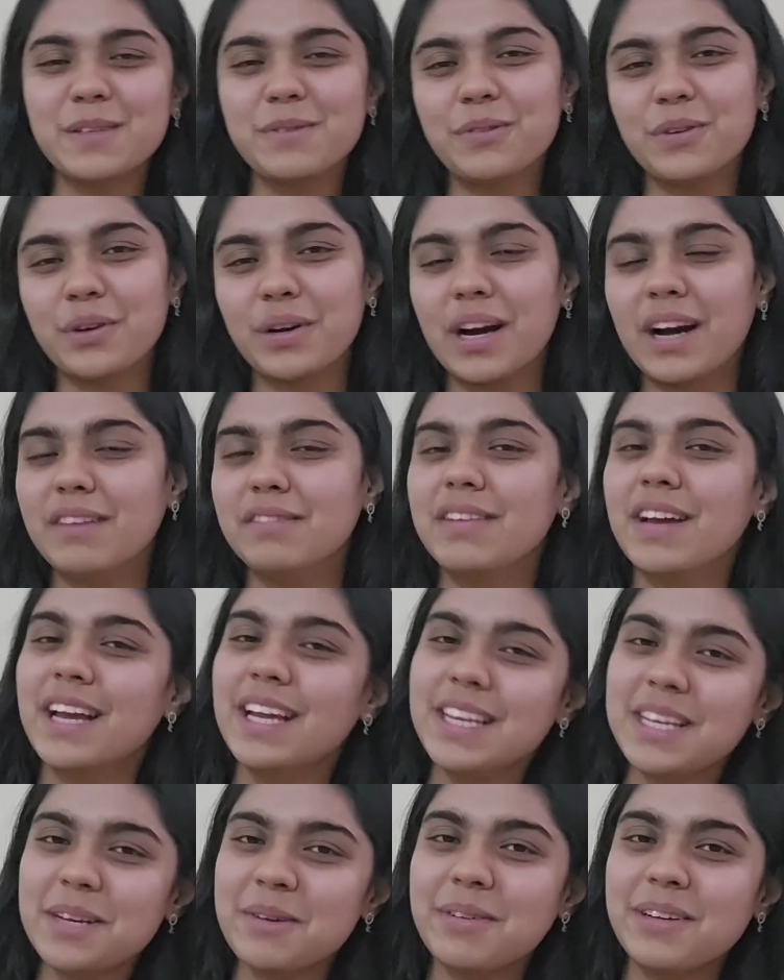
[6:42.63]
If you have
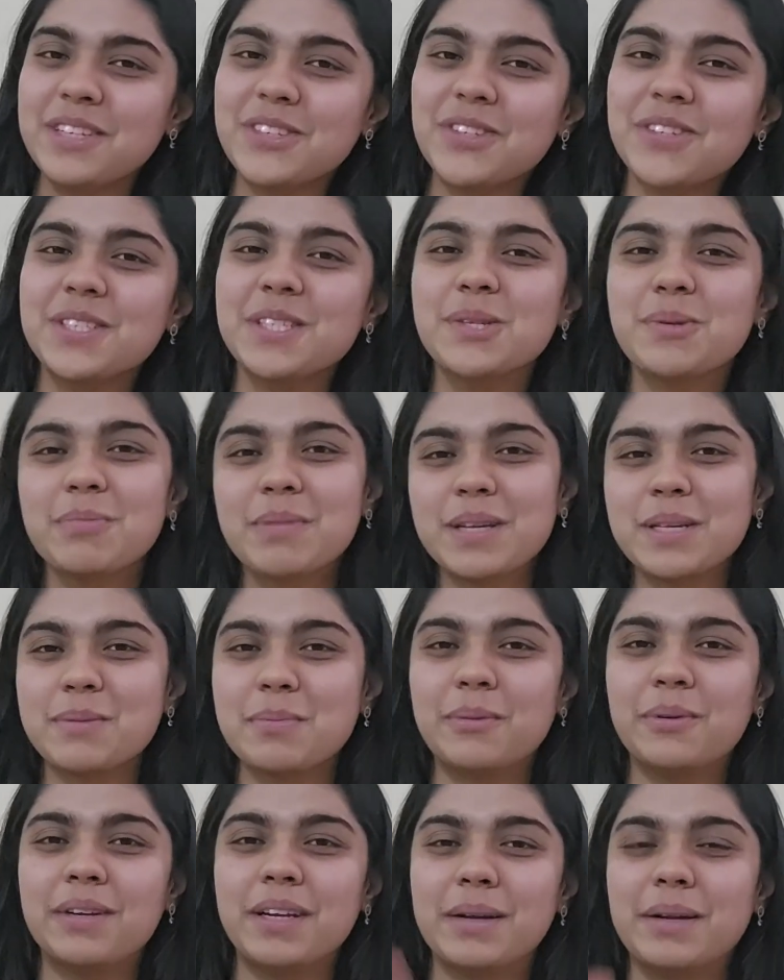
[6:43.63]
any questions, please
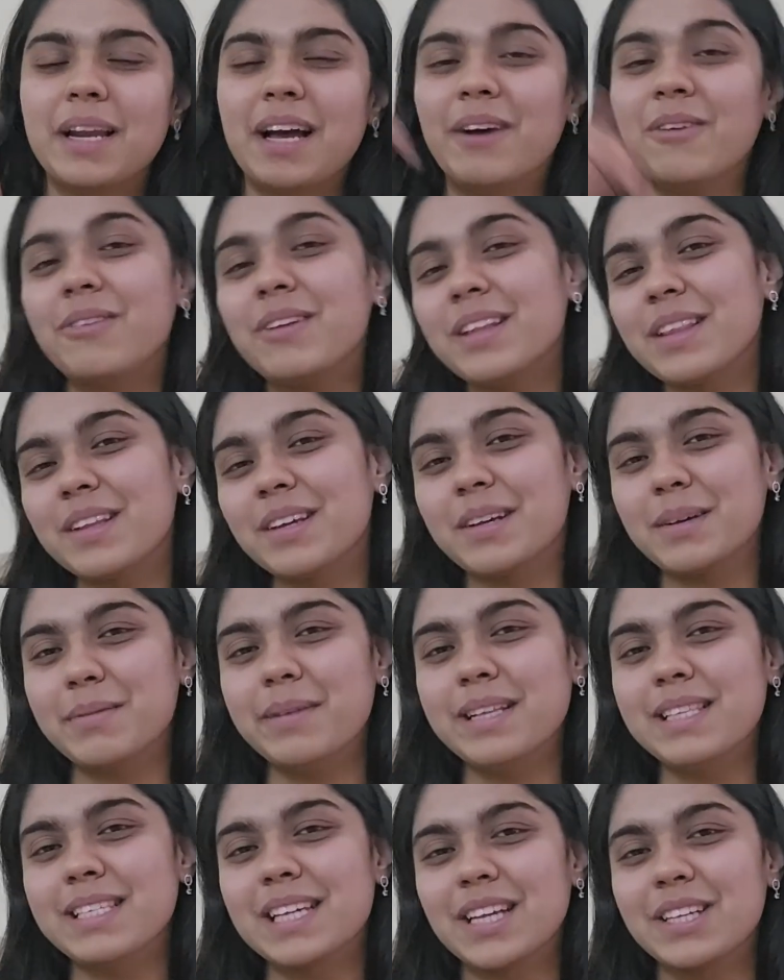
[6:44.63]
put it down in the
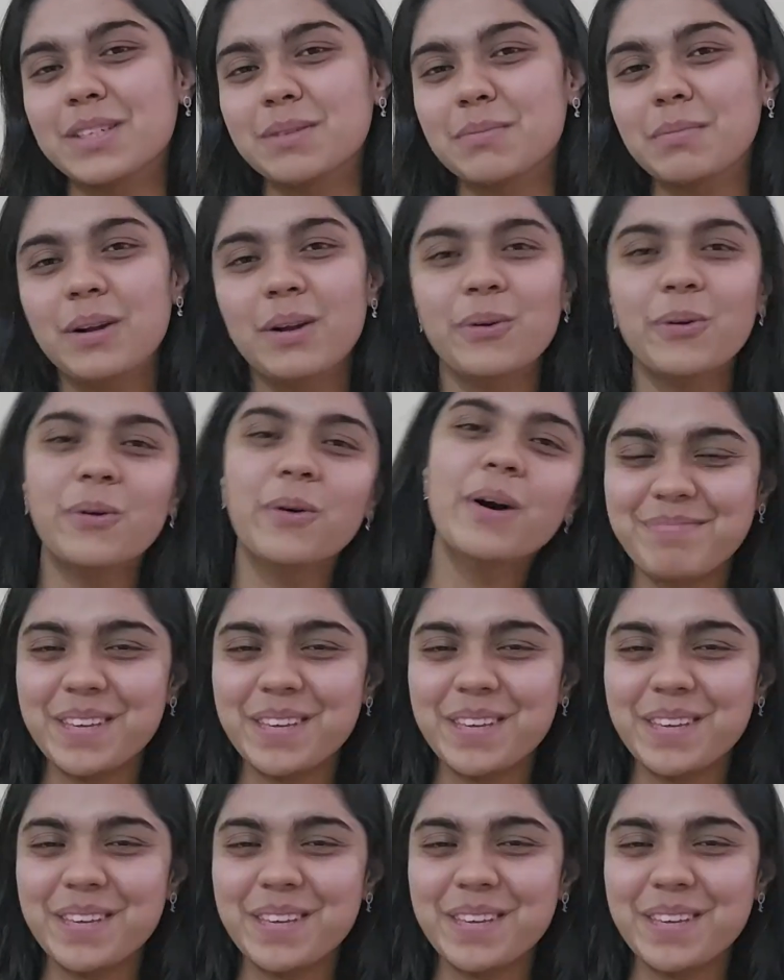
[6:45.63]
comment section below.